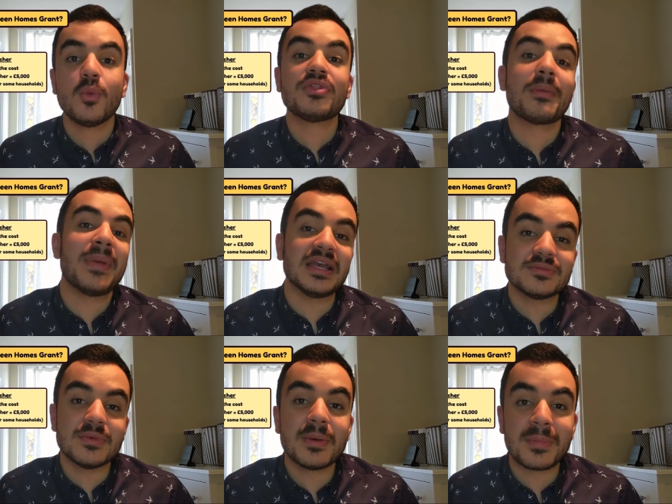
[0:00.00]
with a
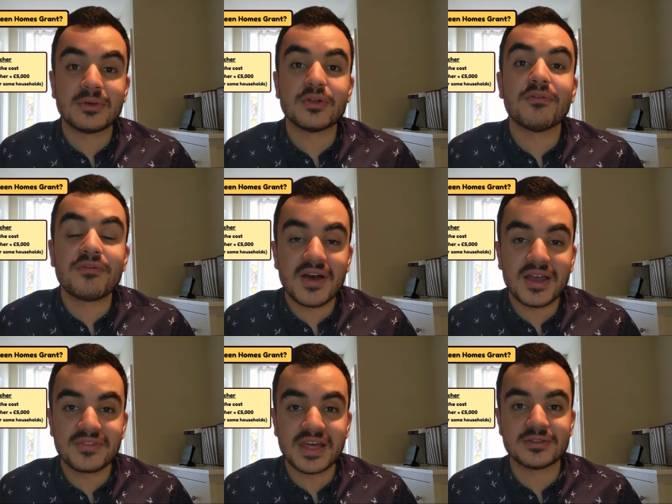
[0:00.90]
maximum minimum amount of
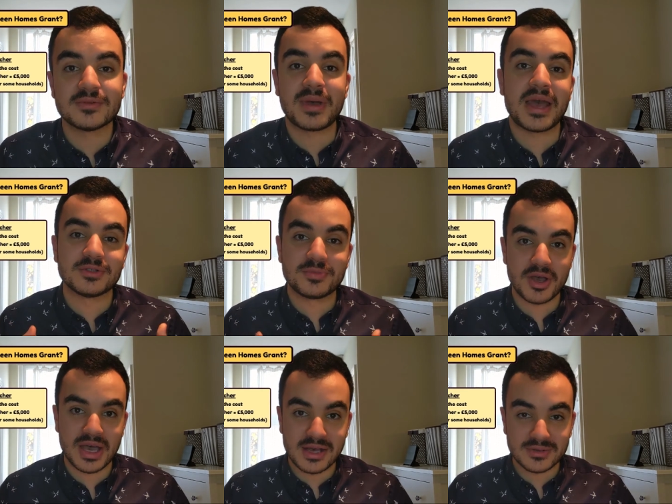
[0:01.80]
£5,000
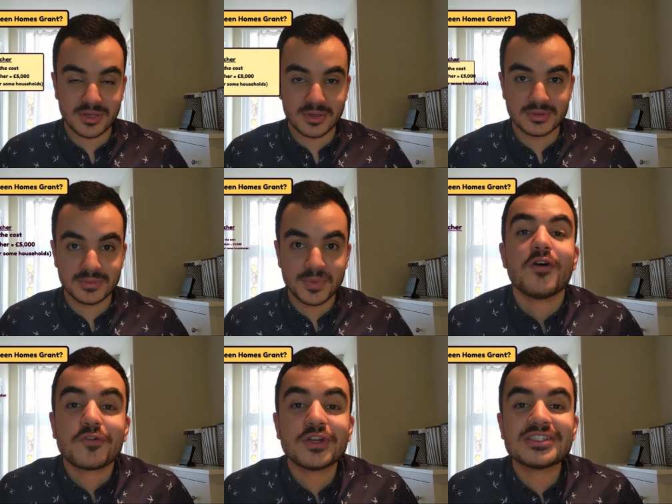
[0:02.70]
per household.
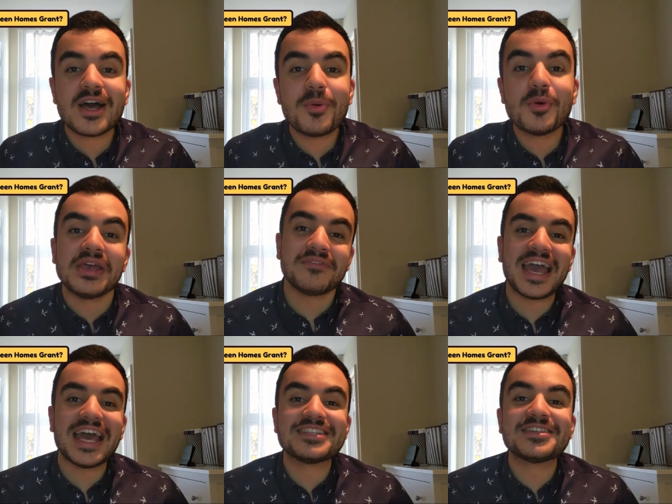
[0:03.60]
For example, if I
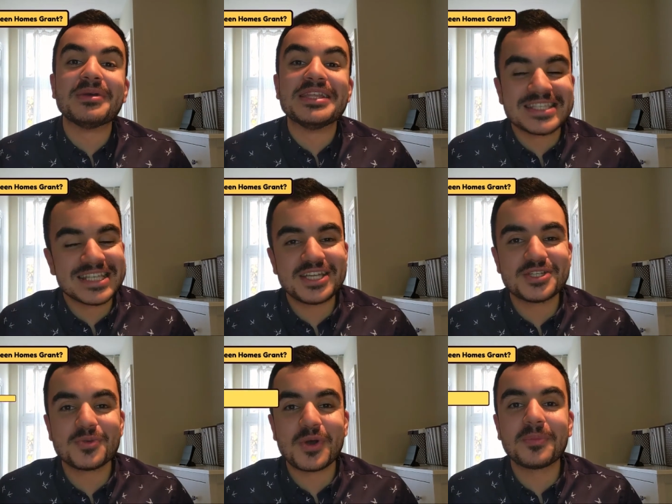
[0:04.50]
had some
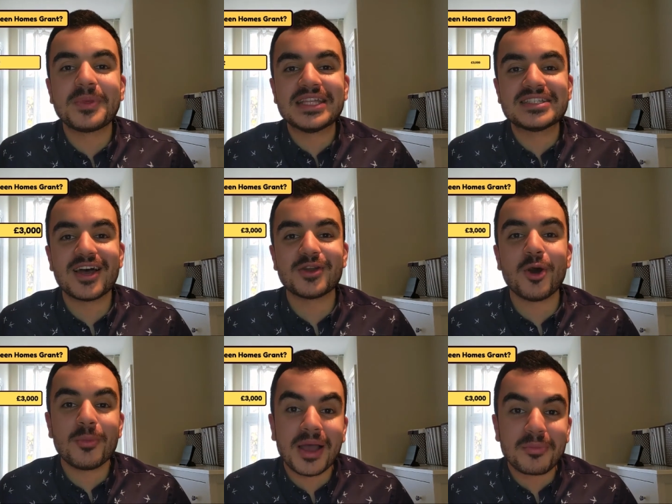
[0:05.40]
insulation work being done
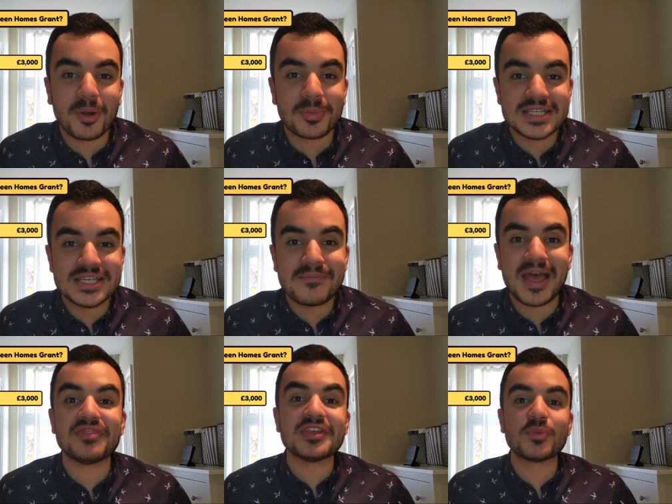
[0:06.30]
on my property
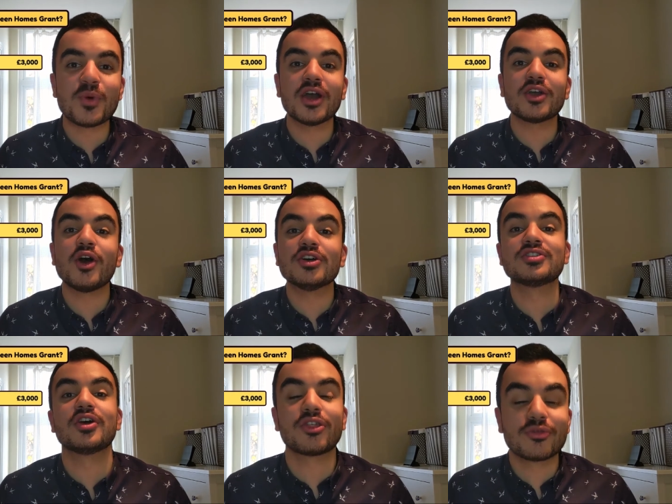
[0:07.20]
and this work cost
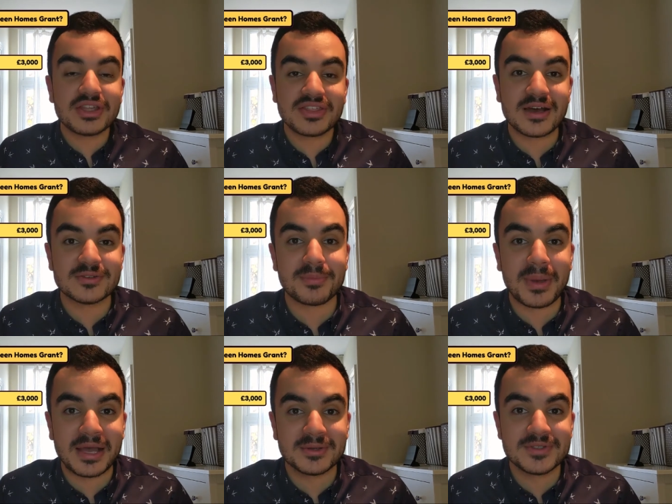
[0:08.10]

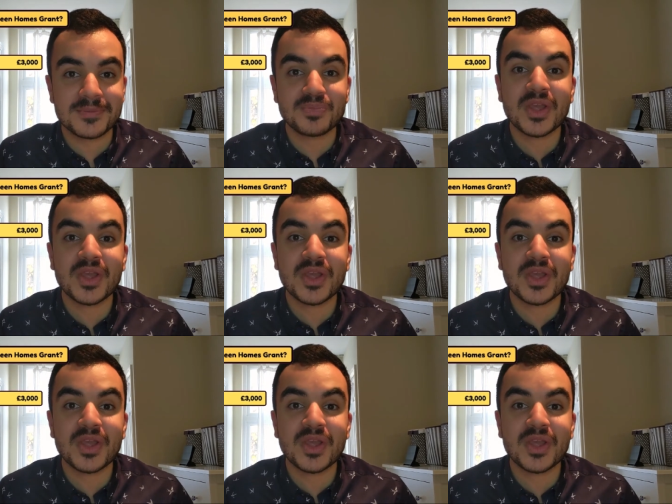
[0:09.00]
£3,000,